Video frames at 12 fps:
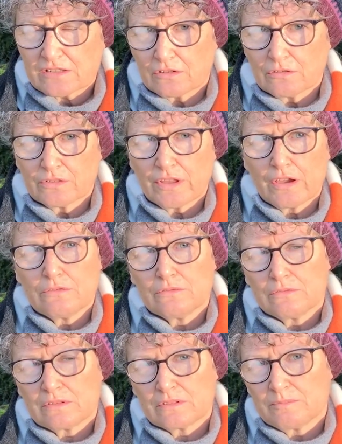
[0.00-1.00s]
although
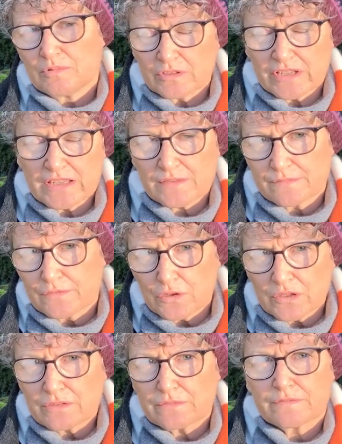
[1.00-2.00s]
the book is full
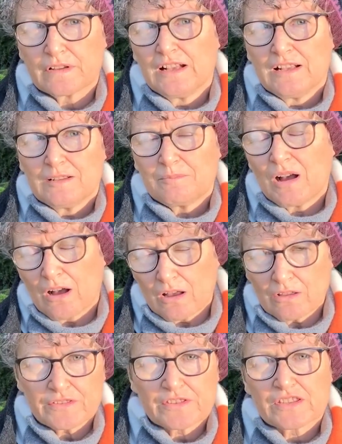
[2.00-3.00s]
of
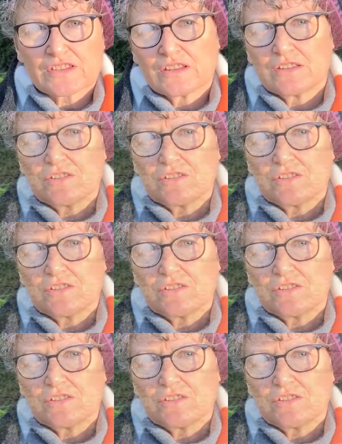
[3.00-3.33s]
paths and